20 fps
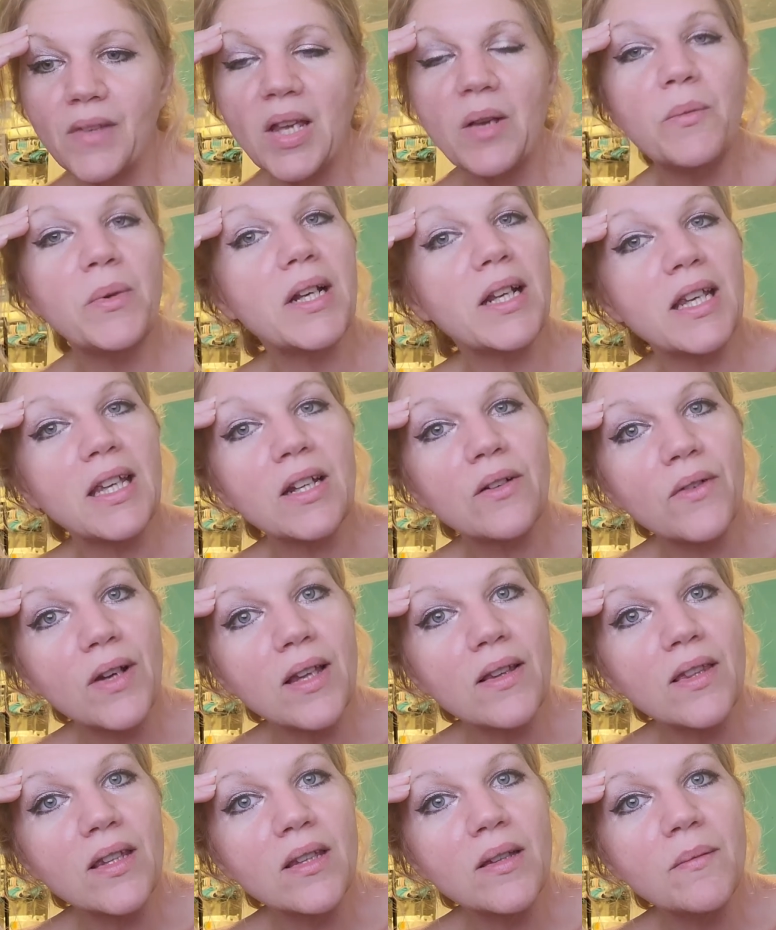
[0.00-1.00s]
And when I get
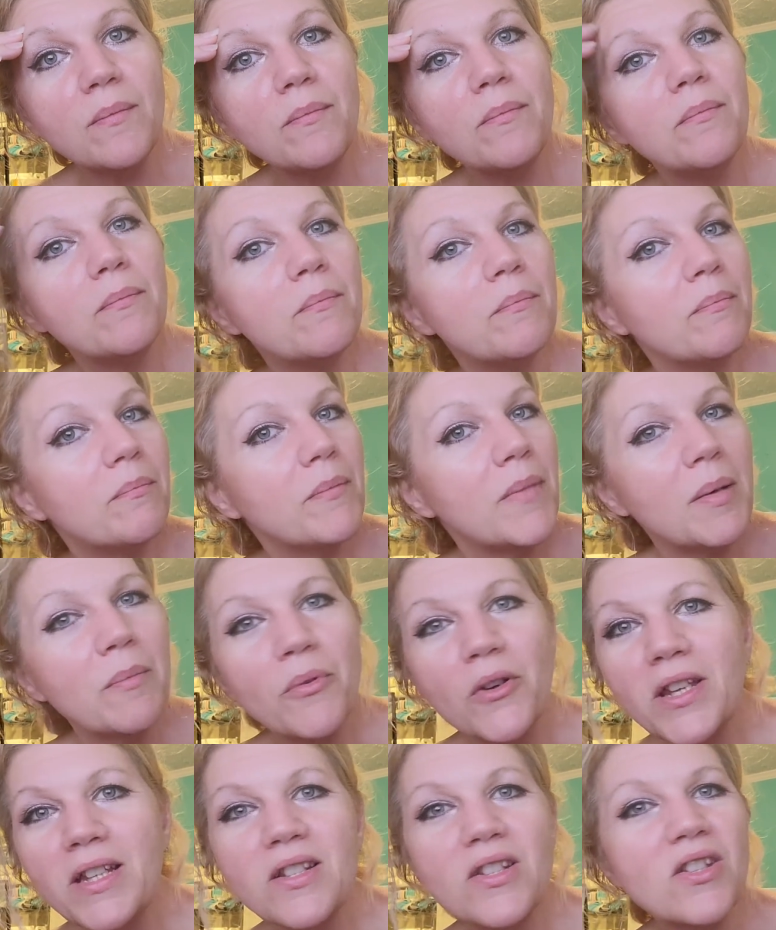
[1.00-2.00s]
around them, my
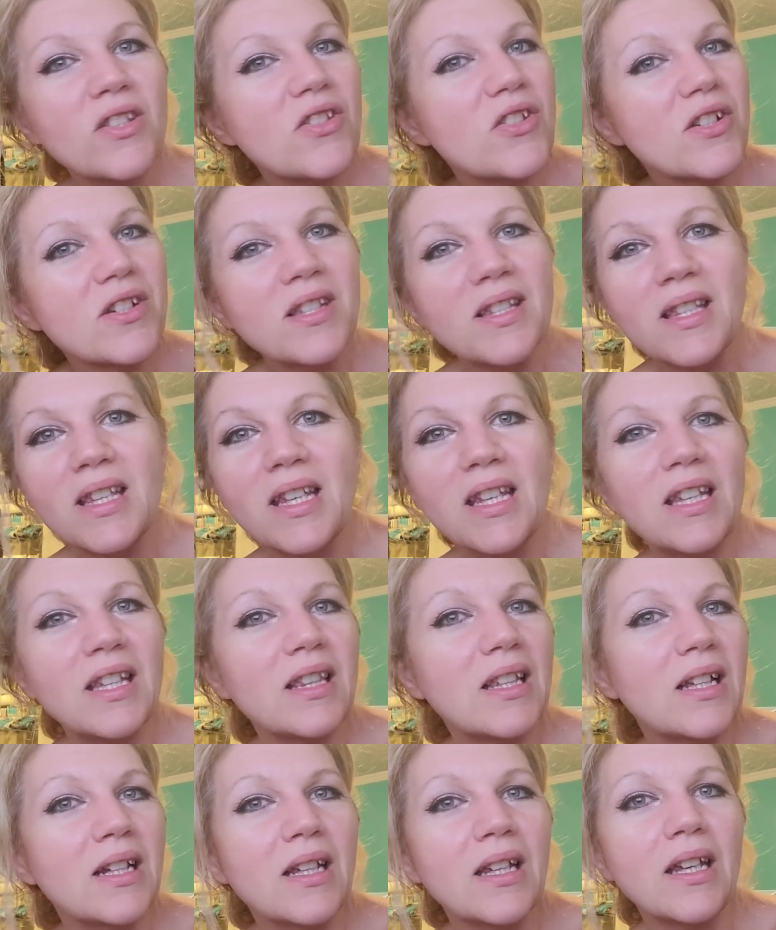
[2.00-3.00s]
brain just starts thinking
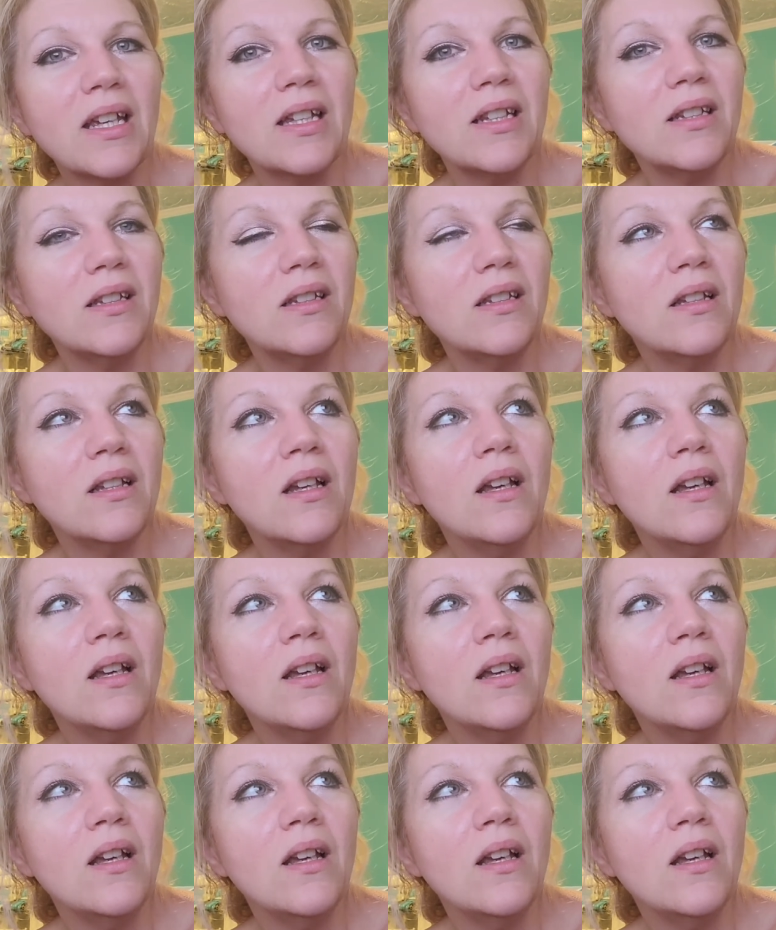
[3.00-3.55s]
that again.